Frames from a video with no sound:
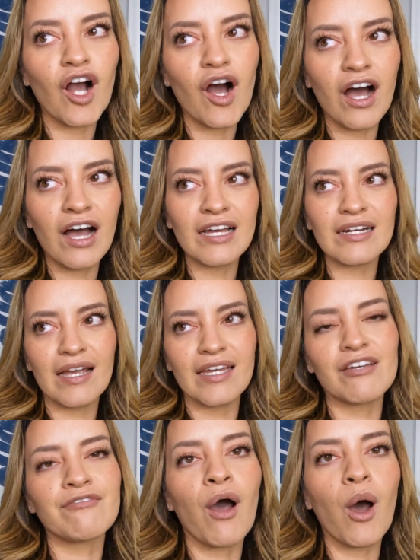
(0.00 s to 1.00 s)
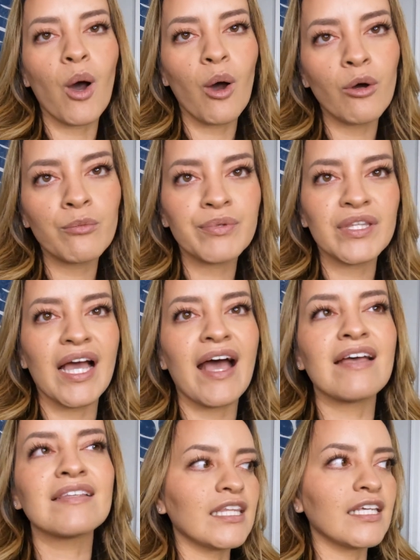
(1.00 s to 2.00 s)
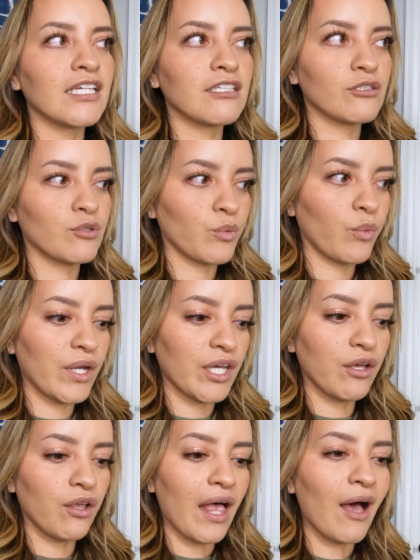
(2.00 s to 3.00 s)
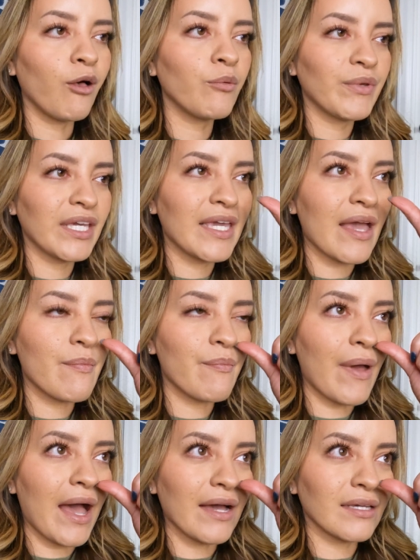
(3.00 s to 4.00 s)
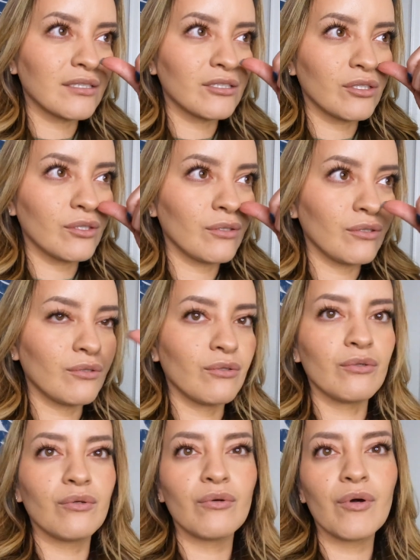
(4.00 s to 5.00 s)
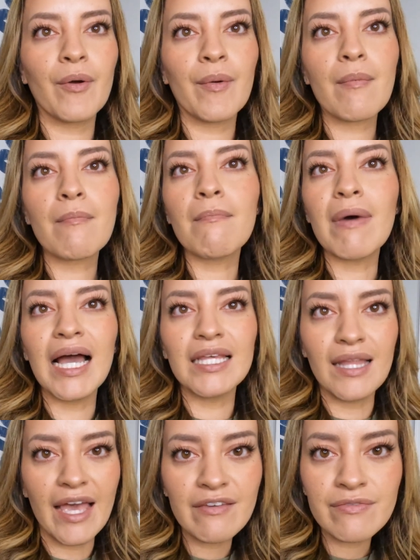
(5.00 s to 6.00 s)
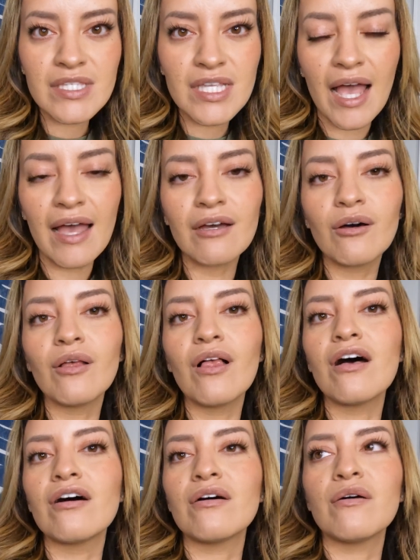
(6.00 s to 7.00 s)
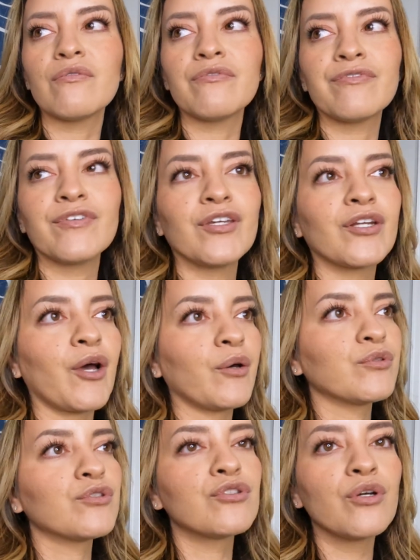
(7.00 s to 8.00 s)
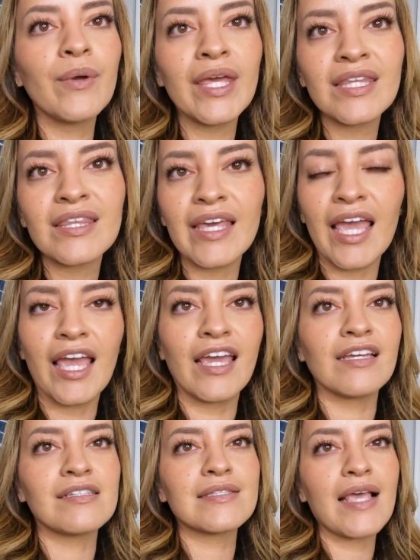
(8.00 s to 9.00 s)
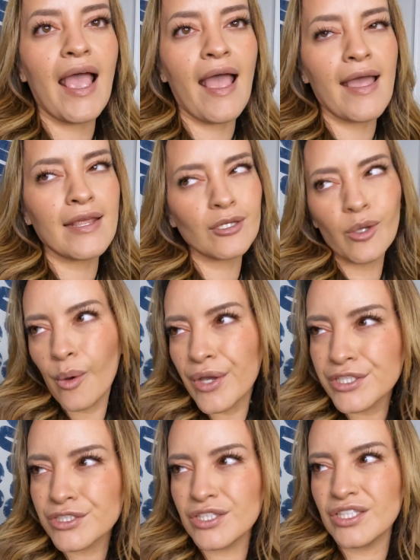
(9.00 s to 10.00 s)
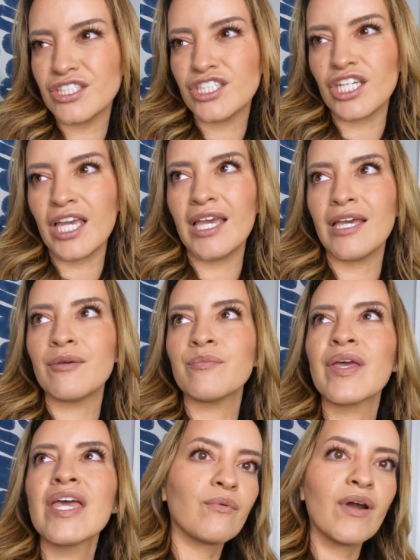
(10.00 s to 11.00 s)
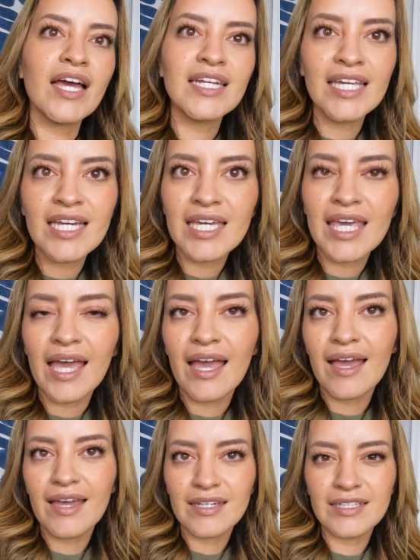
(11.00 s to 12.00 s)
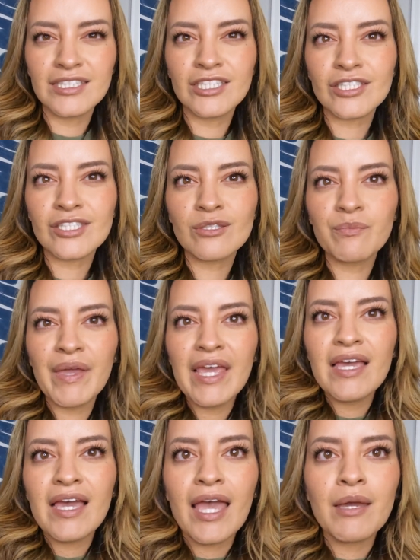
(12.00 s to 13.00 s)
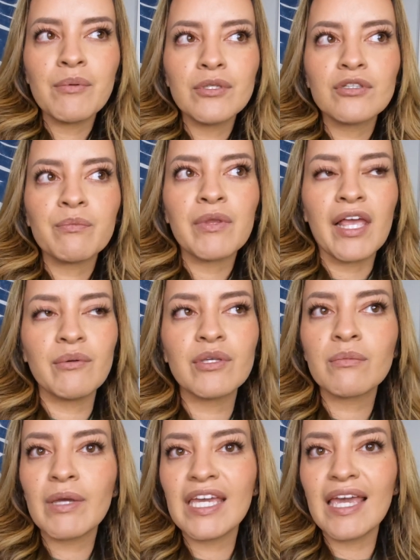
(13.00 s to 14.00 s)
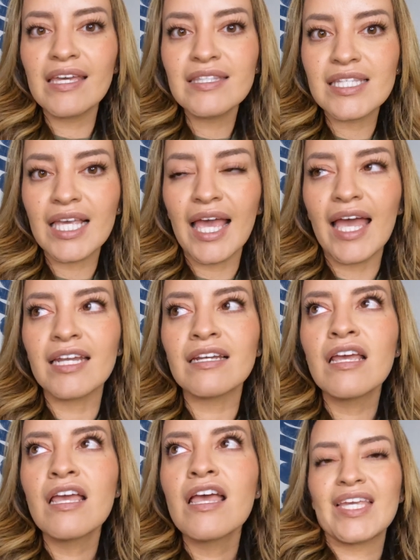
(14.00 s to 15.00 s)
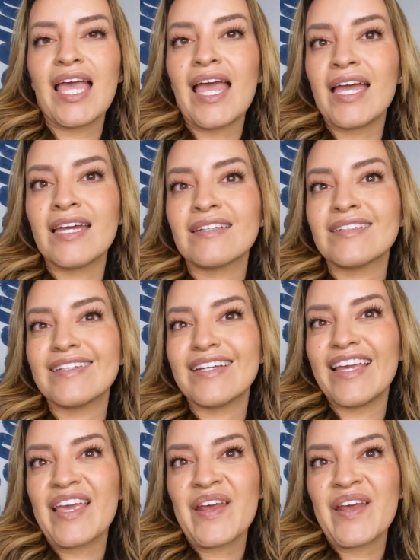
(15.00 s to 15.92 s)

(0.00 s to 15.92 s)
gone. I have hope that this will help me get back to my lifestyle of, doing things and going to the gym, running again, and just being able to play with my kids again. And,